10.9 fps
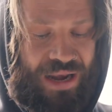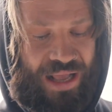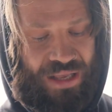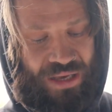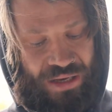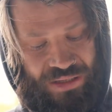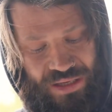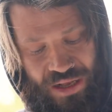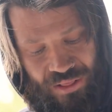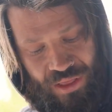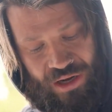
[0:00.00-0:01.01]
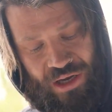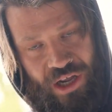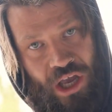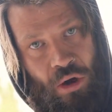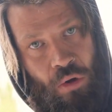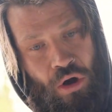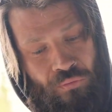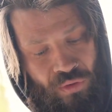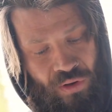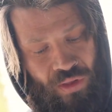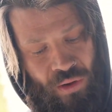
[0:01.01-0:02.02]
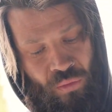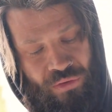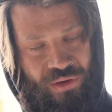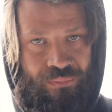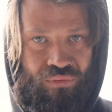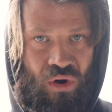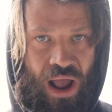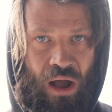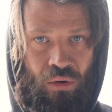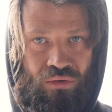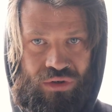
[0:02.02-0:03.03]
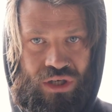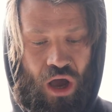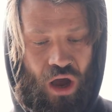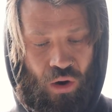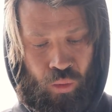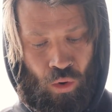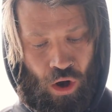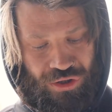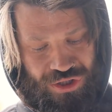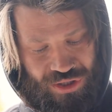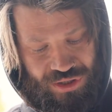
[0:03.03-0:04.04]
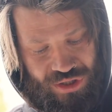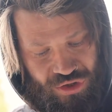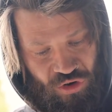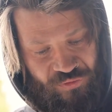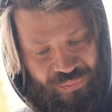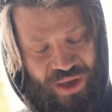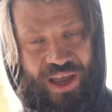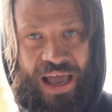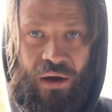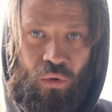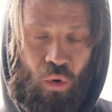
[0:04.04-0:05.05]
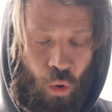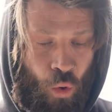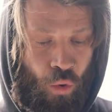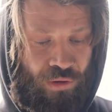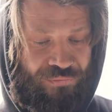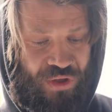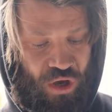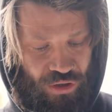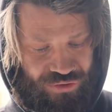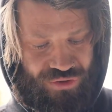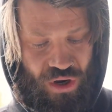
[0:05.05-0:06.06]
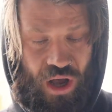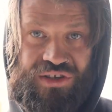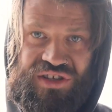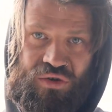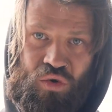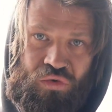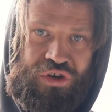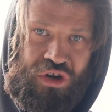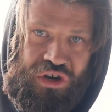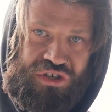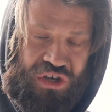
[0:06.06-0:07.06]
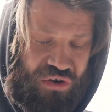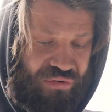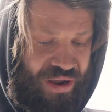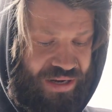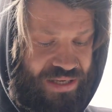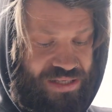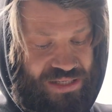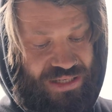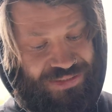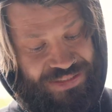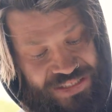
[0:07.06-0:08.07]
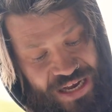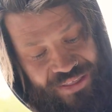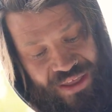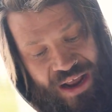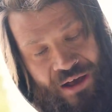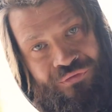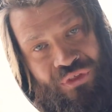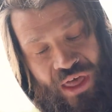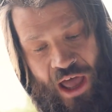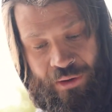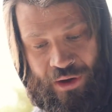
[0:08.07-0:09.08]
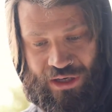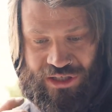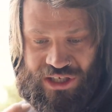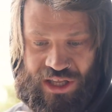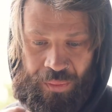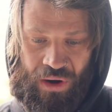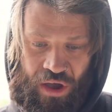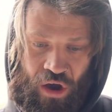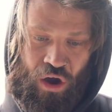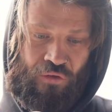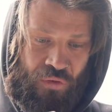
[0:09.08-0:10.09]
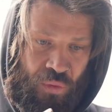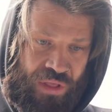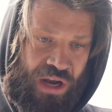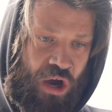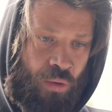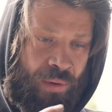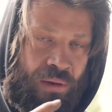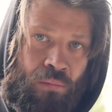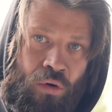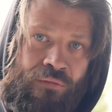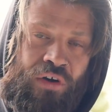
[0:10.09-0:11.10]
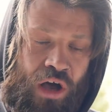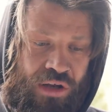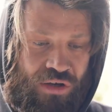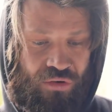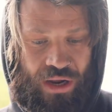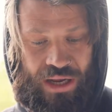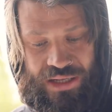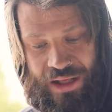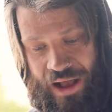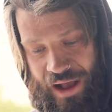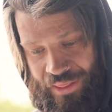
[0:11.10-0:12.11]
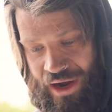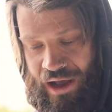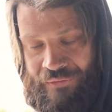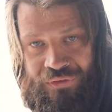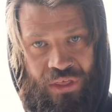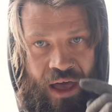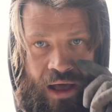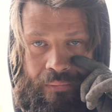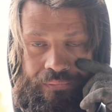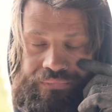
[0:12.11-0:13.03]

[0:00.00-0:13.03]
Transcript: lacquer, Then I'm going to go over it then with a brown dark wash to just sort of pick out all of the contrast and all the nooks and crannies. And then after that, I'm going to stipple it over with a little bit more verdigris. And then after that,